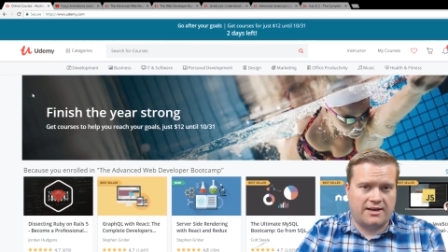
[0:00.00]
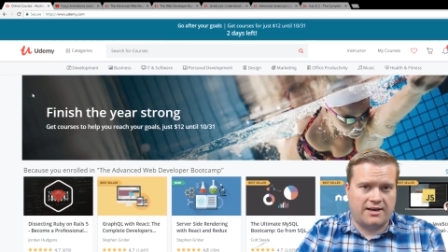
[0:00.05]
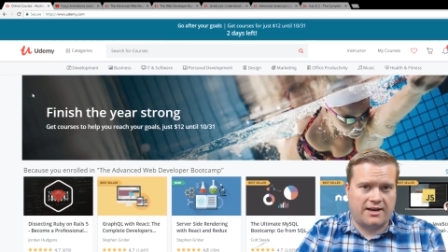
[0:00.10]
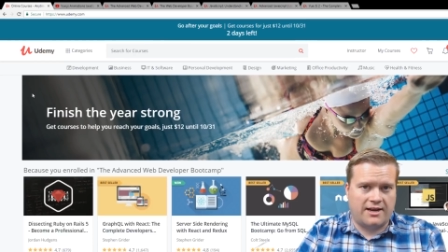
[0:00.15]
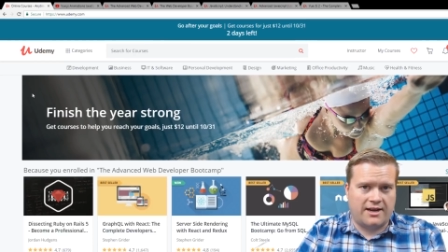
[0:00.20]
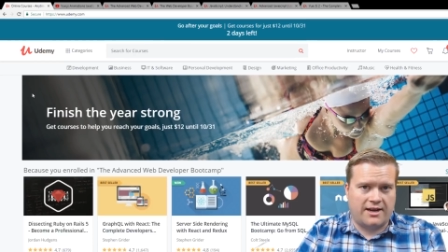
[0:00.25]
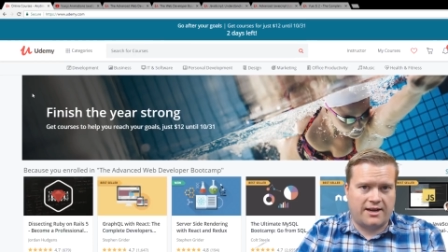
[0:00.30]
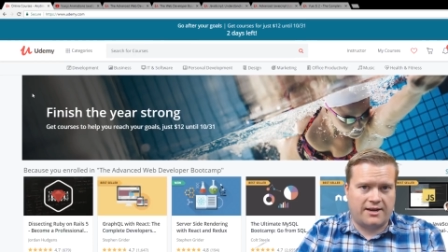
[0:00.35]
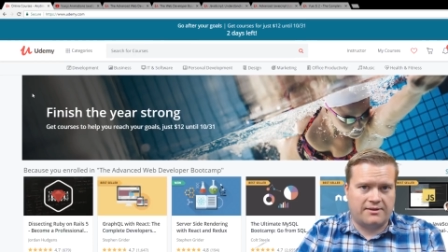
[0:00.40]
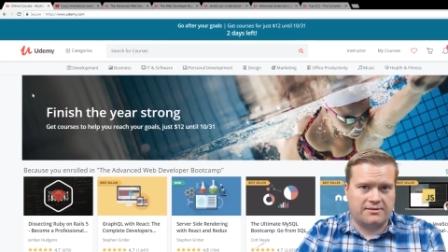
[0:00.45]

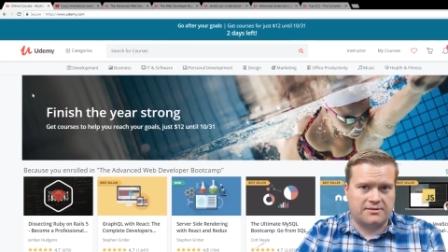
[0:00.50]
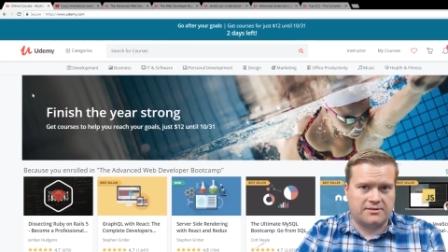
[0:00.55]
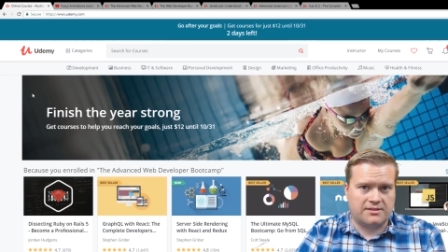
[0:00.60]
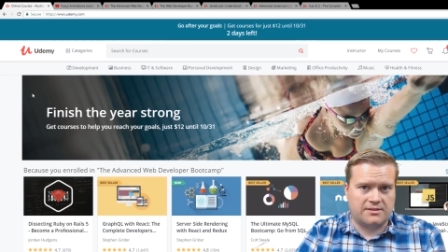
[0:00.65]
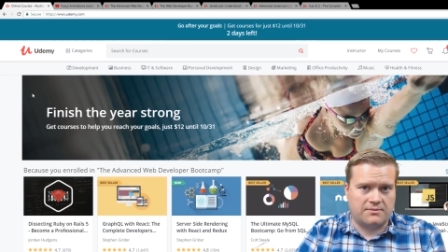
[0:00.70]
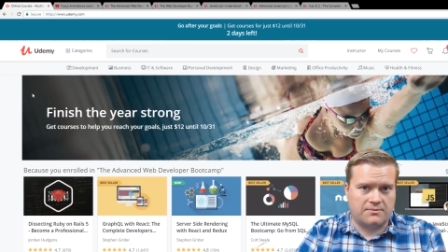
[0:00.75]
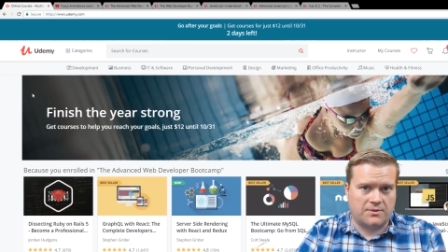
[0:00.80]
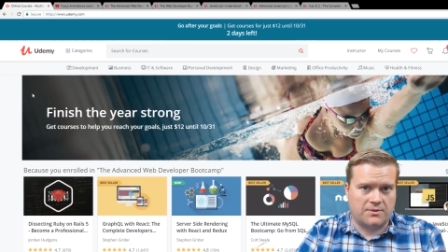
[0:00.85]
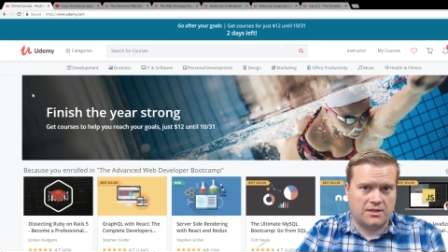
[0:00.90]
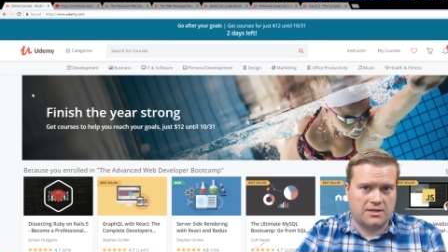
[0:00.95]
uh,
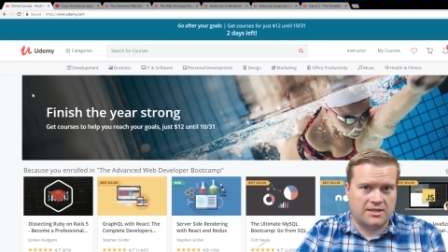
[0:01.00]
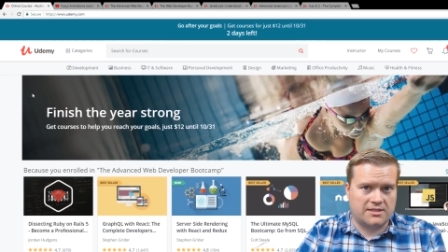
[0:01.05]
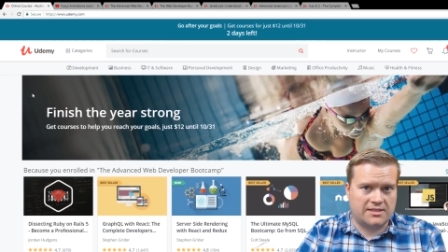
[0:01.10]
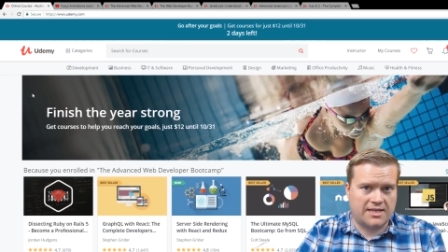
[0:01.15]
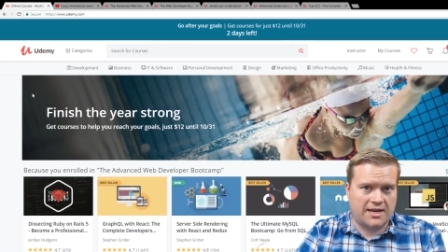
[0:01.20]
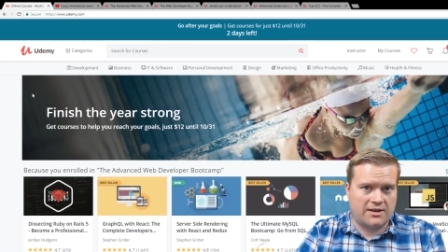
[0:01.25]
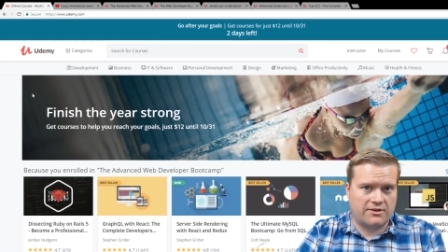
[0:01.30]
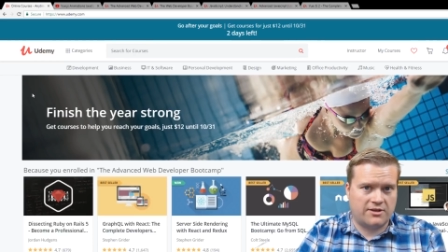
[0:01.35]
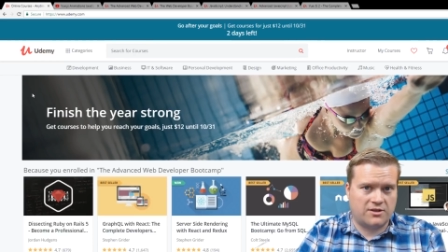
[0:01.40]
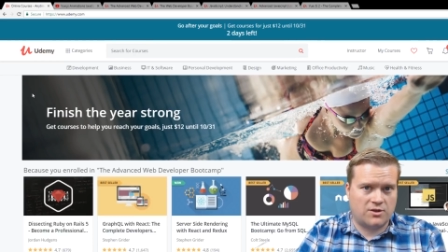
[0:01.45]

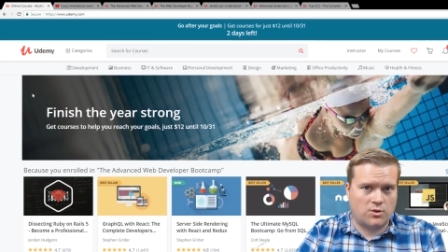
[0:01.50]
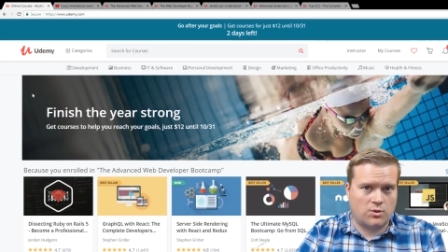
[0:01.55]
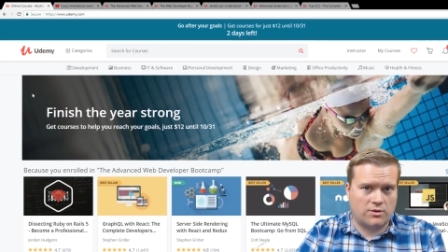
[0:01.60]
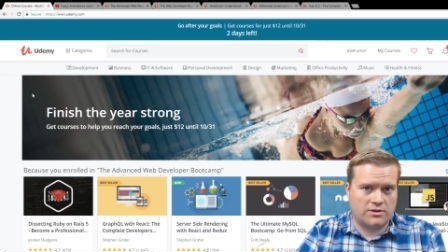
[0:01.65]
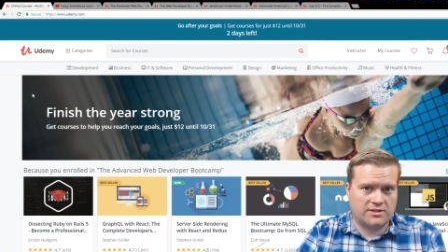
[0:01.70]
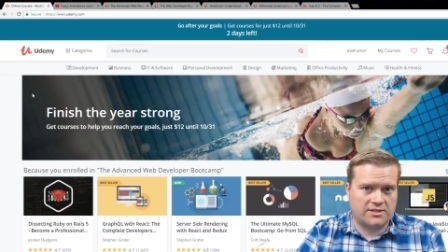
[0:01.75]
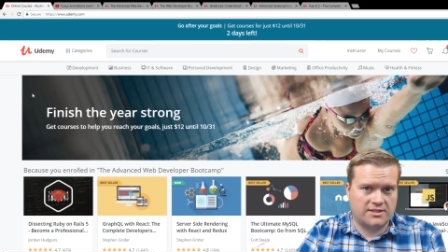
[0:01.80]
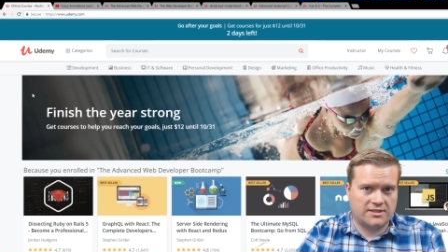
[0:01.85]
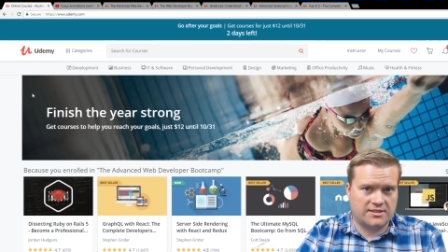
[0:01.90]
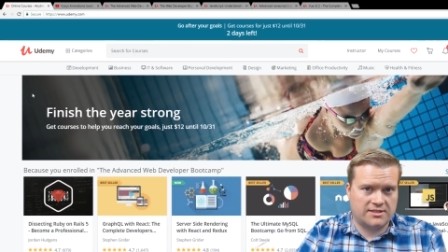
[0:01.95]
discounted
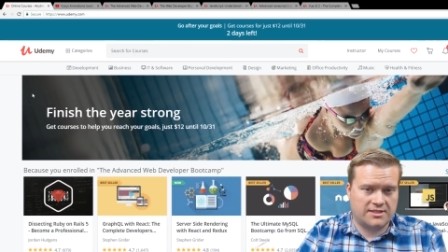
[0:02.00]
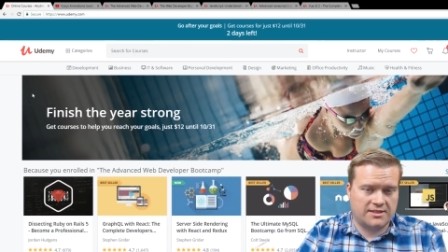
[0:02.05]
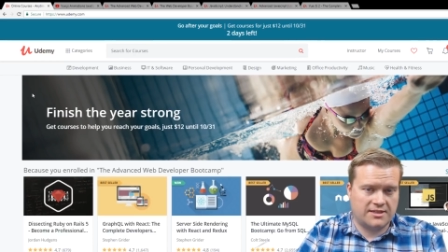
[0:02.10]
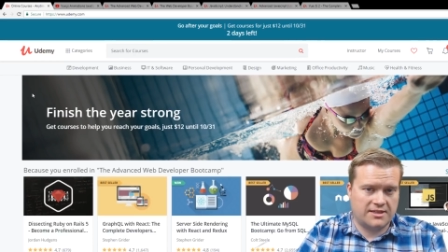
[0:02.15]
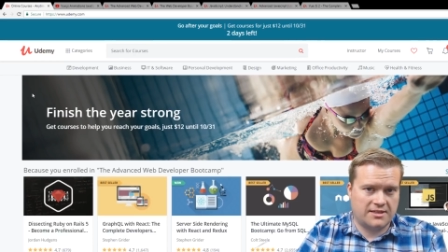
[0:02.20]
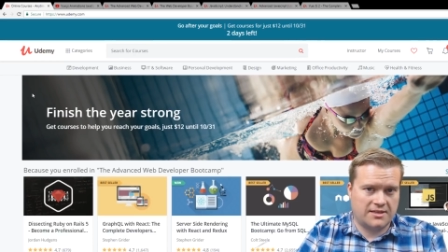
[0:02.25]
courses.